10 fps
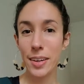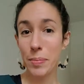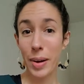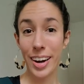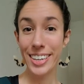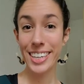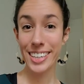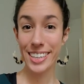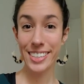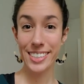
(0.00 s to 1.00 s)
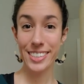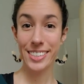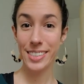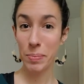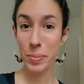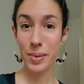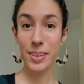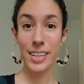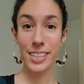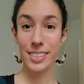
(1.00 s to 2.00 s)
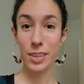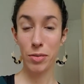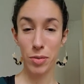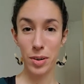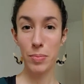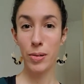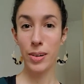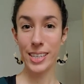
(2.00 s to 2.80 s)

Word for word: But honey is simple, it's affordable,